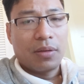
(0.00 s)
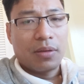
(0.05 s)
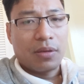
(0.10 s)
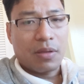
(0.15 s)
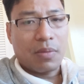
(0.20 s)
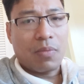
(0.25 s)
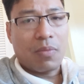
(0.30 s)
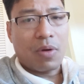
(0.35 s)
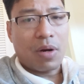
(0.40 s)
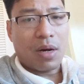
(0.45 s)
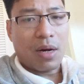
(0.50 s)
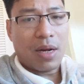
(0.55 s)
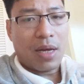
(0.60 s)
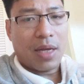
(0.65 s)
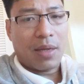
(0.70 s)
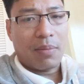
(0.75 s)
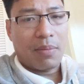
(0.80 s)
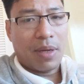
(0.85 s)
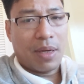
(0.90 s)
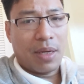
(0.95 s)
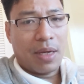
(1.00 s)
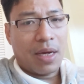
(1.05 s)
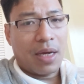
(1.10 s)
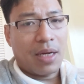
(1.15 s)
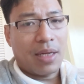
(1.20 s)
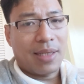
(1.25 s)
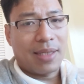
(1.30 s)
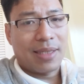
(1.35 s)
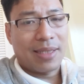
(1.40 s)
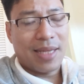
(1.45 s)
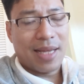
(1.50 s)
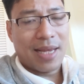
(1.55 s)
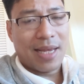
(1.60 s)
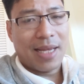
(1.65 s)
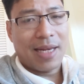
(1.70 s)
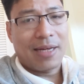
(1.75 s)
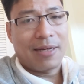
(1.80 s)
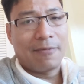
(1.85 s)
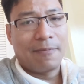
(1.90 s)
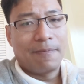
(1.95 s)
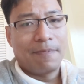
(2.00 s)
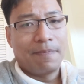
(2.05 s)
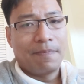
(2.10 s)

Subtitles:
someone like me understand